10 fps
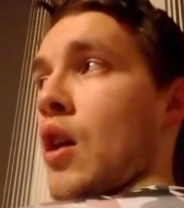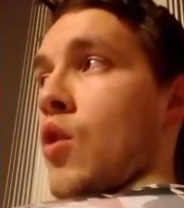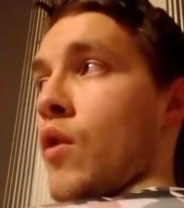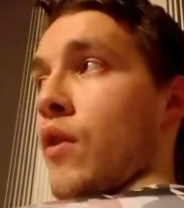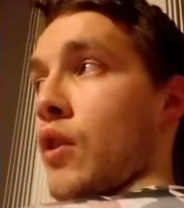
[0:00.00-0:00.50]

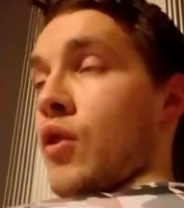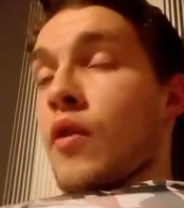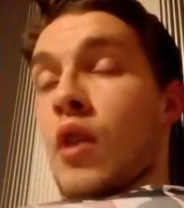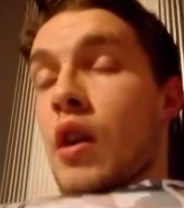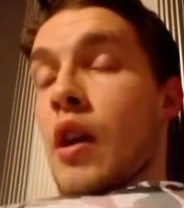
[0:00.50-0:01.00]
who have
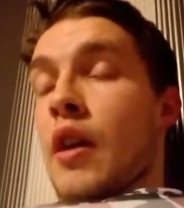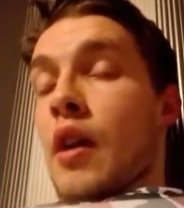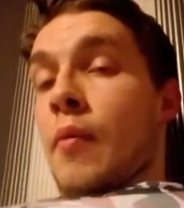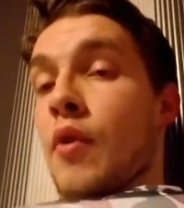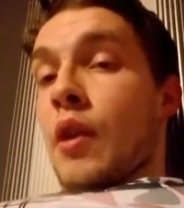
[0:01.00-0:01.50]
actually
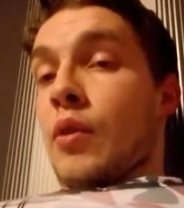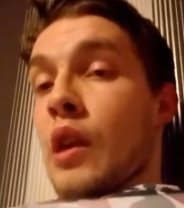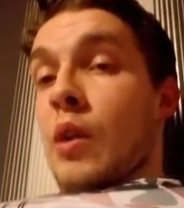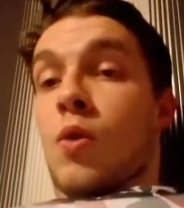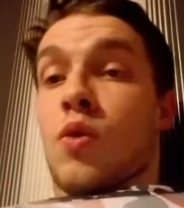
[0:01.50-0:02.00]
come around
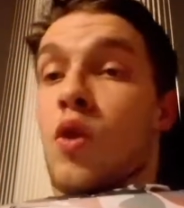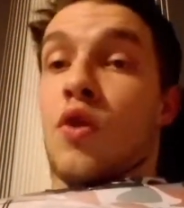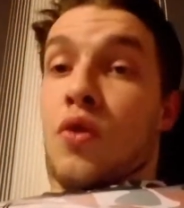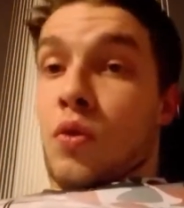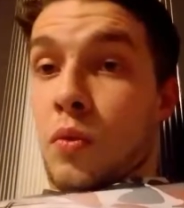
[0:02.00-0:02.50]
it, or
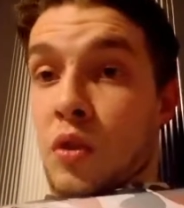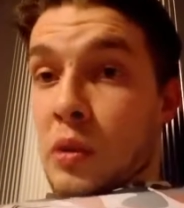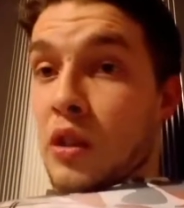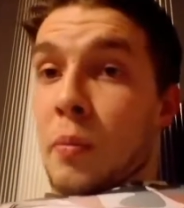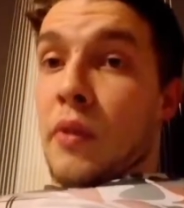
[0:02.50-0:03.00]
also
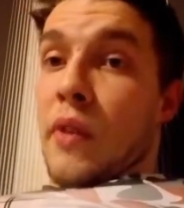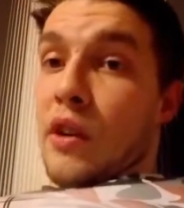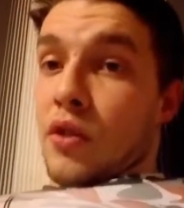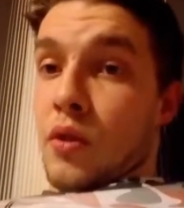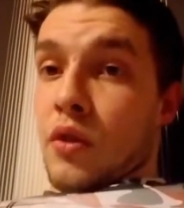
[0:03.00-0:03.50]
speak to
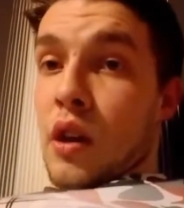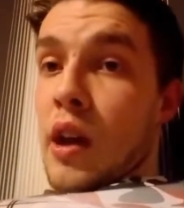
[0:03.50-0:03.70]
professionals.